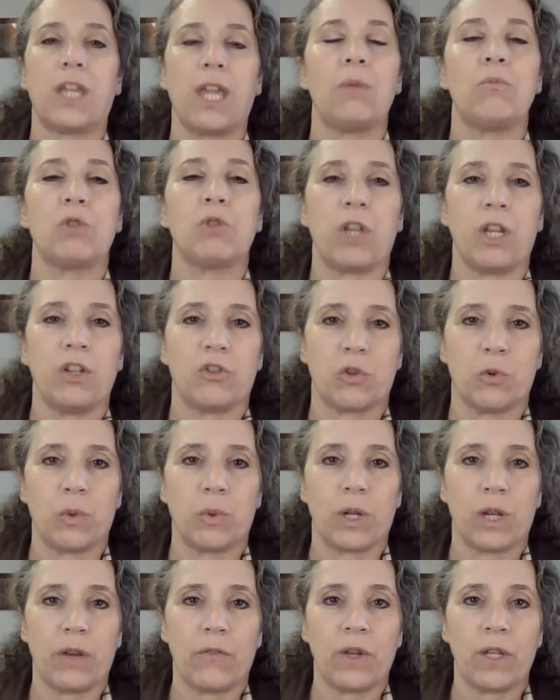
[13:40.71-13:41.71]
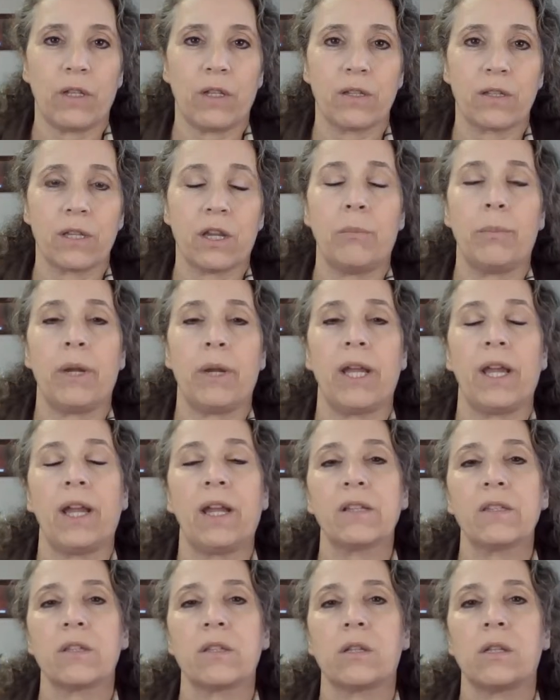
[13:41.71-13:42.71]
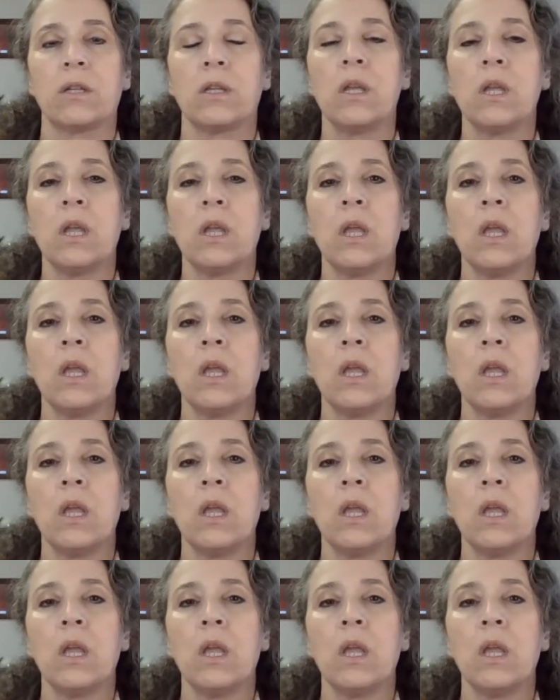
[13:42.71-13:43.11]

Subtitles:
game changer when I found this out by accident